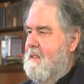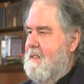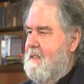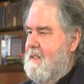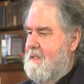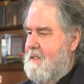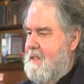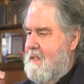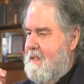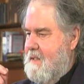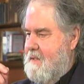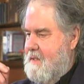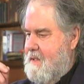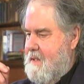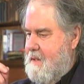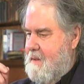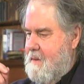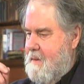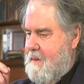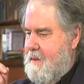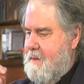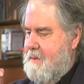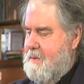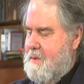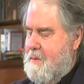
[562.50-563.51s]
Just it
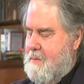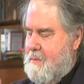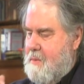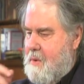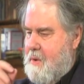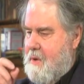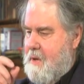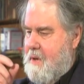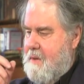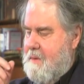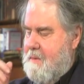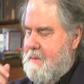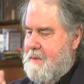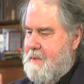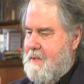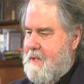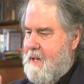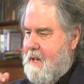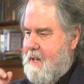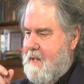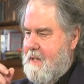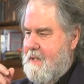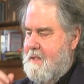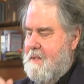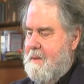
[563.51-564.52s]
was water. It was a
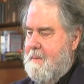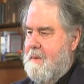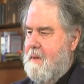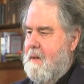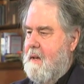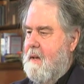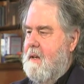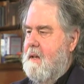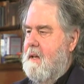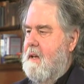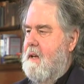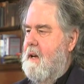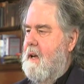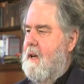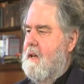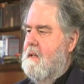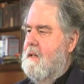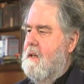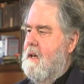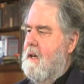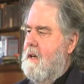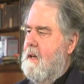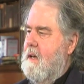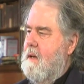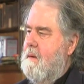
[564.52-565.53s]
tiny sip, and
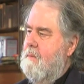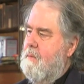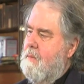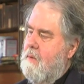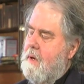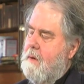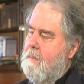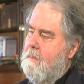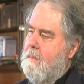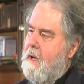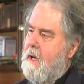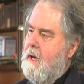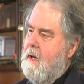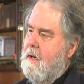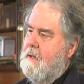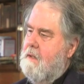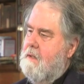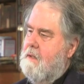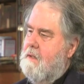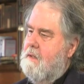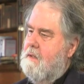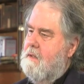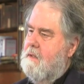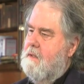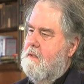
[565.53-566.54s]
I went back
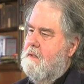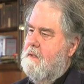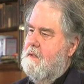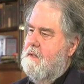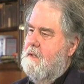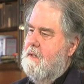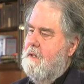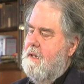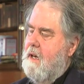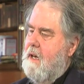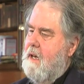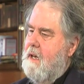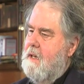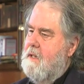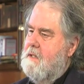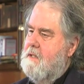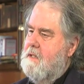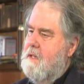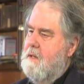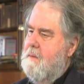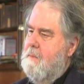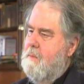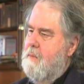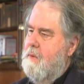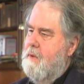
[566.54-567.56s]
to
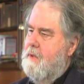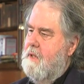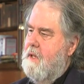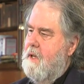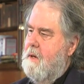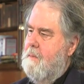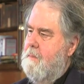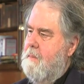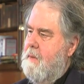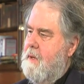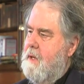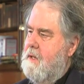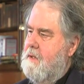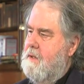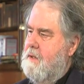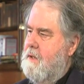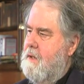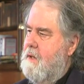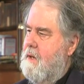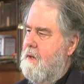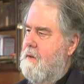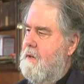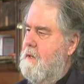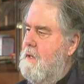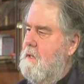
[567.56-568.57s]
ask him what that meant. You
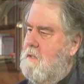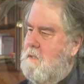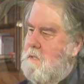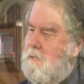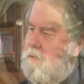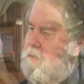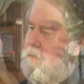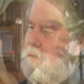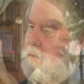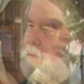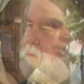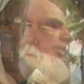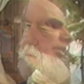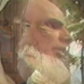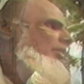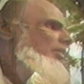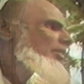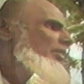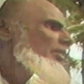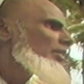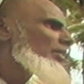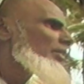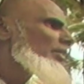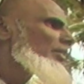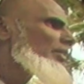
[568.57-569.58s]
know, and he said, "You don't
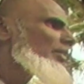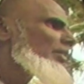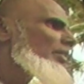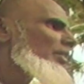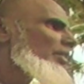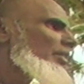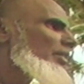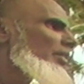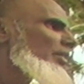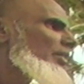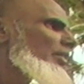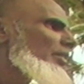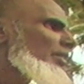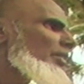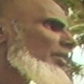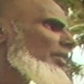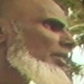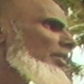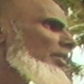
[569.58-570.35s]
need to describe the